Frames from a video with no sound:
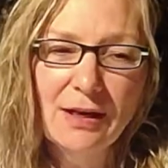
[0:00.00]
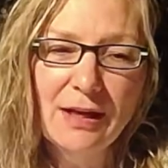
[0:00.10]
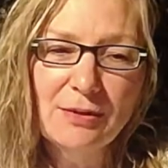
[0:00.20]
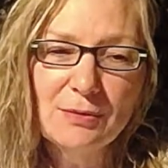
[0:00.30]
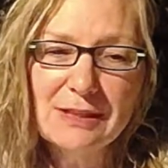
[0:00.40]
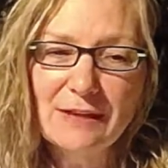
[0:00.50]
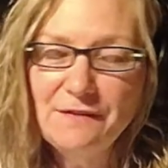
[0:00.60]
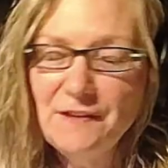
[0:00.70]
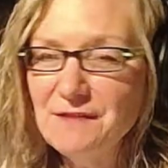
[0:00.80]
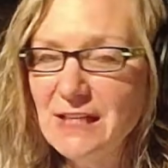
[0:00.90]
And there was like
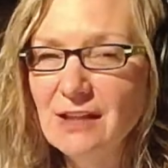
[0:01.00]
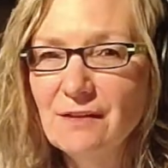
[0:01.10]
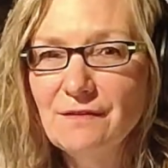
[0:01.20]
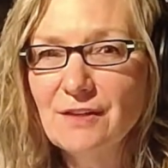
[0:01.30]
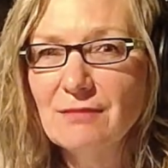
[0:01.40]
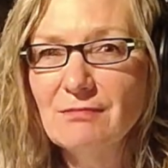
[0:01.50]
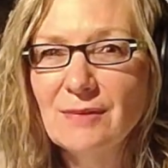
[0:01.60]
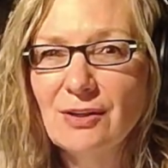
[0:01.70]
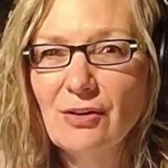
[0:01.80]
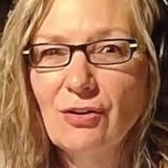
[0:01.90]
15 of them,
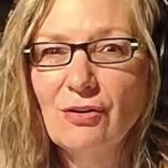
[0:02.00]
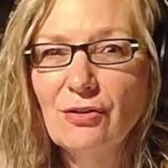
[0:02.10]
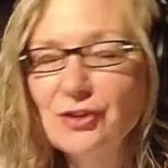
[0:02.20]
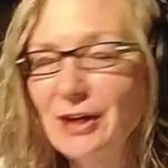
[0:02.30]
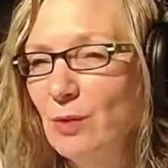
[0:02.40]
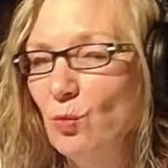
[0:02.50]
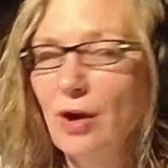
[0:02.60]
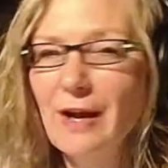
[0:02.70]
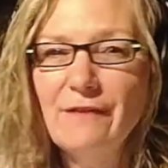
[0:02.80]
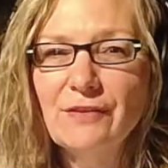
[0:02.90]
all trying
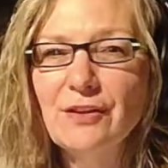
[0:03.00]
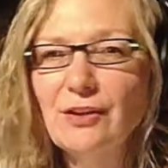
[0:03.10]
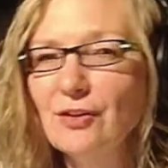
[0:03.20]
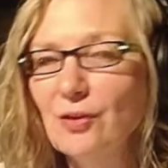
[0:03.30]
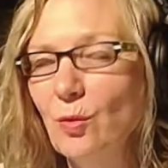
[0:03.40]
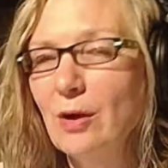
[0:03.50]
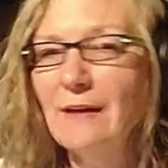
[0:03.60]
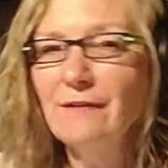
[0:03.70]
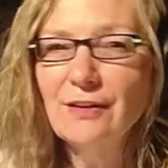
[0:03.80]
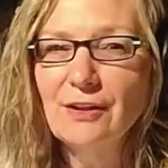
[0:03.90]
one after the other, one
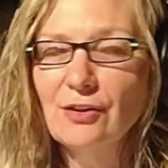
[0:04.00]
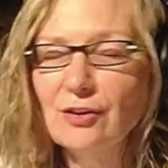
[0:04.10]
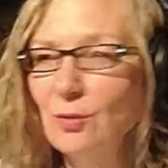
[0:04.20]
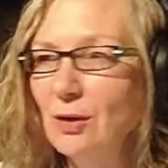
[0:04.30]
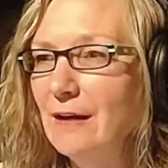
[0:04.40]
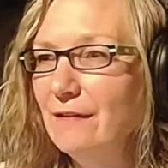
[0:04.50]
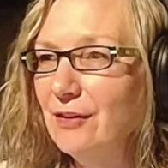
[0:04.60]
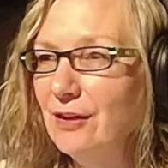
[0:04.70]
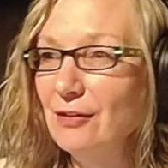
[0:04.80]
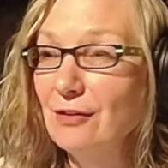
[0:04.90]
after the other, one
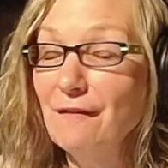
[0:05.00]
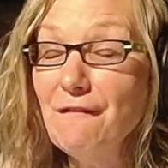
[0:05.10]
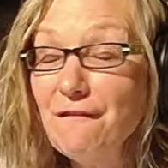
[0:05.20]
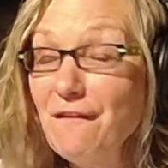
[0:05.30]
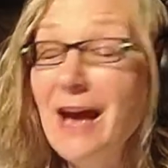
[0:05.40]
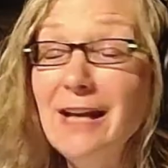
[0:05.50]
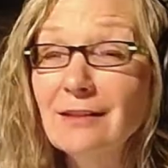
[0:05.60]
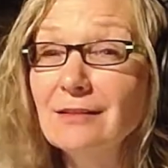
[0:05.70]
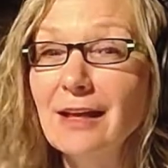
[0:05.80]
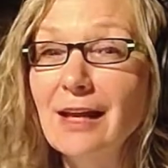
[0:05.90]
after the other, and
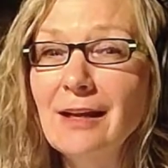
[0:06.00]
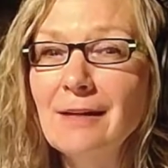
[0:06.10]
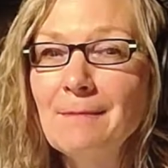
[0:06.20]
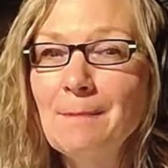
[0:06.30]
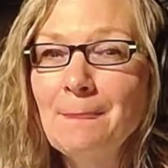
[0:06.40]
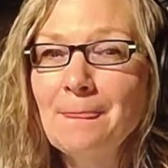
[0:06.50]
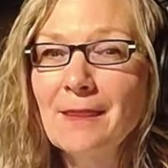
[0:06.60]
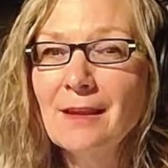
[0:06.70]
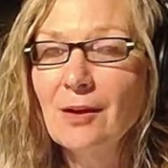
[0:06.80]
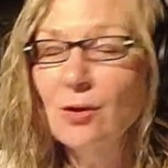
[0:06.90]
finally,
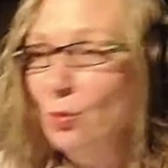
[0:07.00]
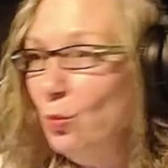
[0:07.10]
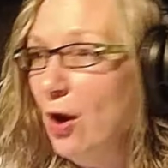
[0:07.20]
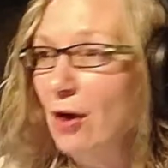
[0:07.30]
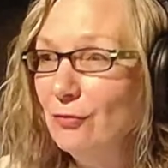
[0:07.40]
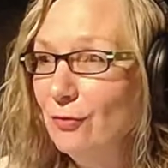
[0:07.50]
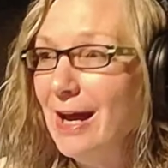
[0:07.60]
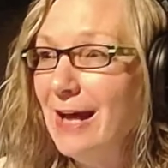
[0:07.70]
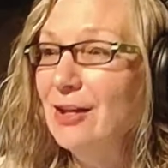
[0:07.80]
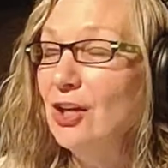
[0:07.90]
one
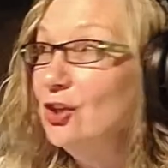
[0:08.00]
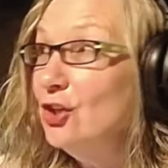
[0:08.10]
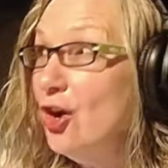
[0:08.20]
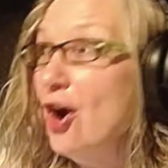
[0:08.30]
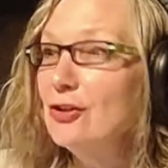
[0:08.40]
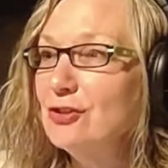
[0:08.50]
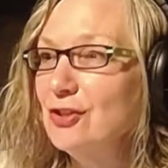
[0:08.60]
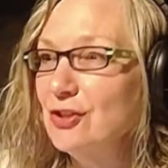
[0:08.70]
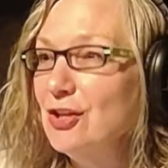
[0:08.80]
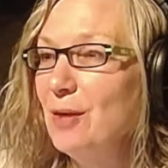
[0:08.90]
ran and got to
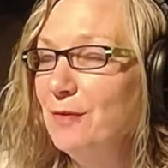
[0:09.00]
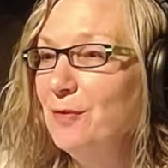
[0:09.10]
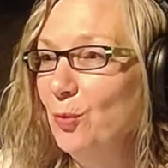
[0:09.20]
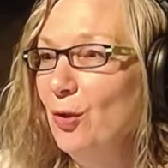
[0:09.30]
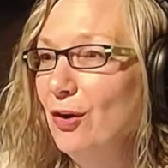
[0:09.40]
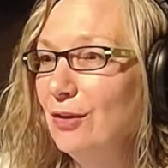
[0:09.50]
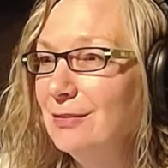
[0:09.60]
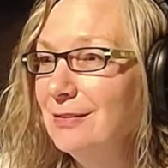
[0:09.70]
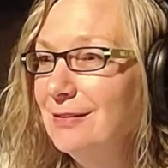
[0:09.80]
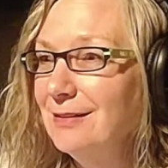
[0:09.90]
the top of the wall,
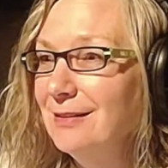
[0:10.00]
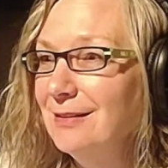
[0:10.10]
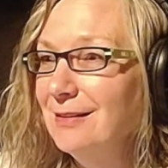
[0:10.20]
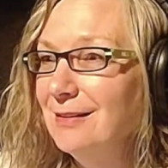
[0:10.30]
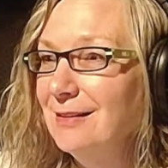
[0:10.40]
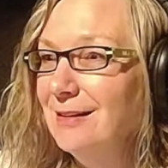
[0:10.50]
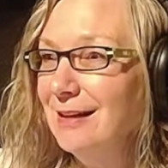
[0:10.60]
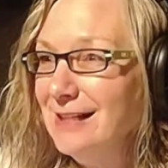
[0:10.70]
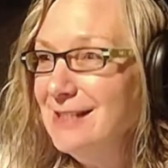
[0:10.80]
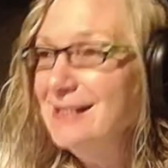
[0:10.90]

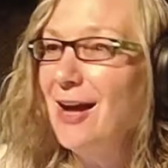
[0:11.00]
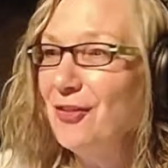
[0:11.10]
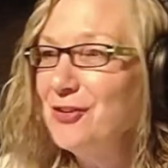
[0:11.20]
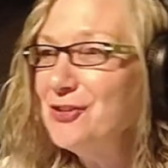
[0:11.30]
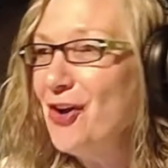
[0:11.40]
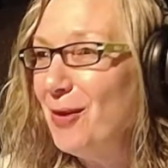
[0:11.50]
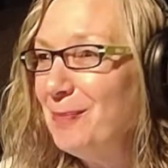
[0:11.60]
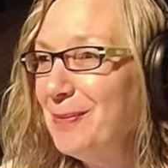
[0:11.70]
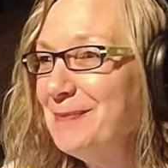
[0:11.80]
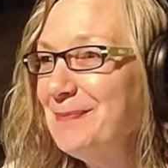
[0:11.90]
and he sat on the top.